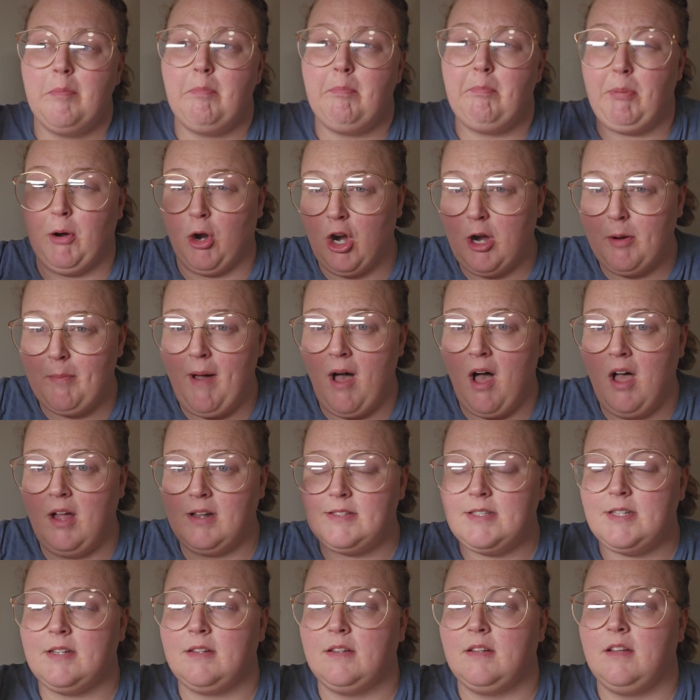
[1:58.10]

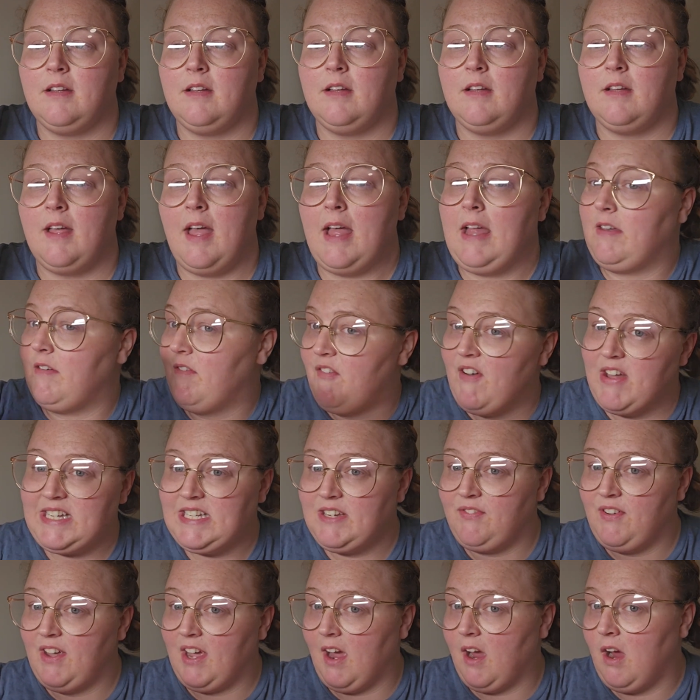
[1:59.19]
bergamot, and
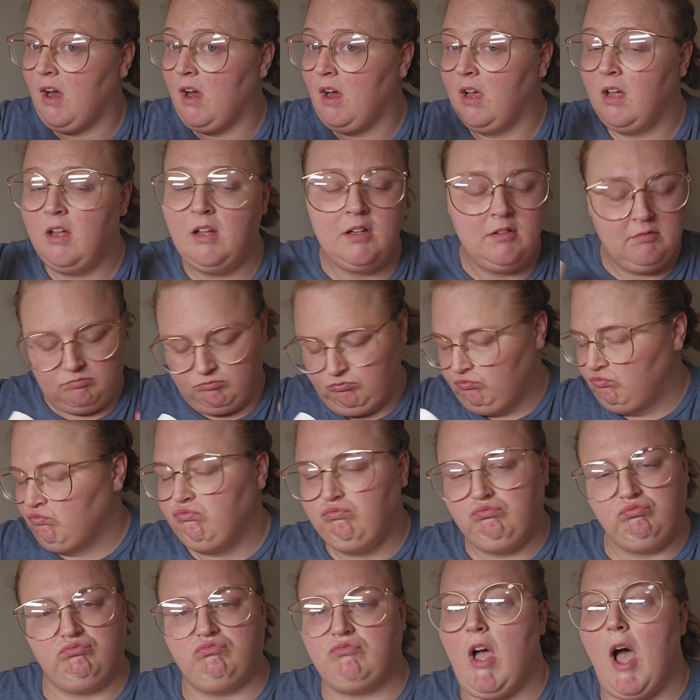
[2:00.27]
vetiver.
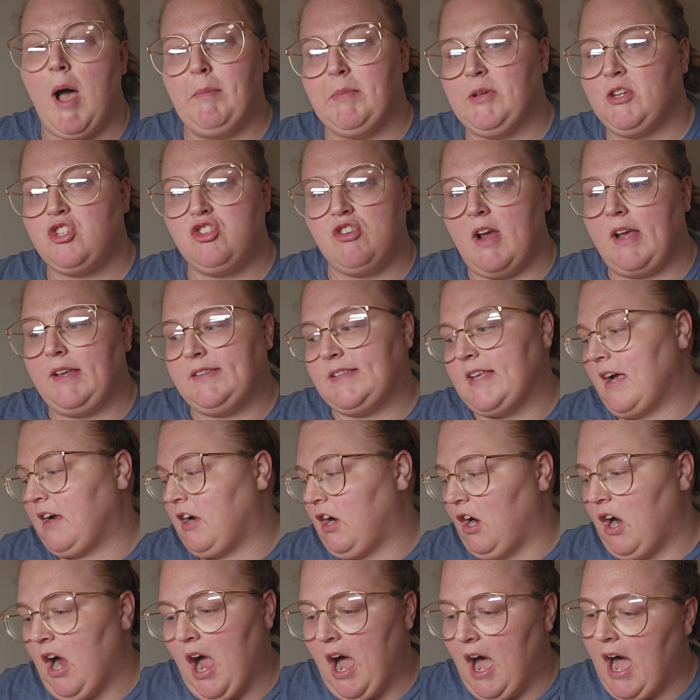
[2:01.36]
I'm a straight
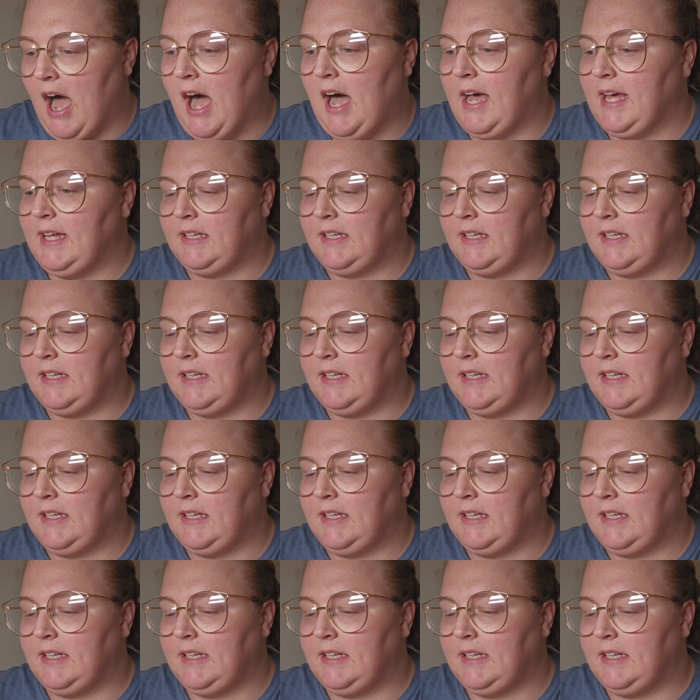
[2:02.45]
sucker. I